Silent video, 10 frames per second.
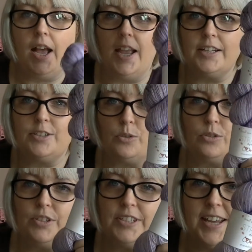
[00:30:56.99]
I had to
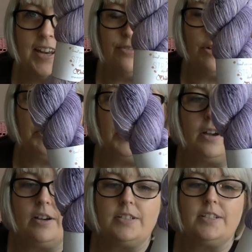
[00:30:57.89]
order a skein of it
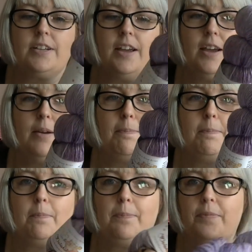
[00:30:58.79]
because um,
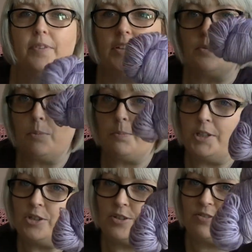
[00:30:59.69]
this would be just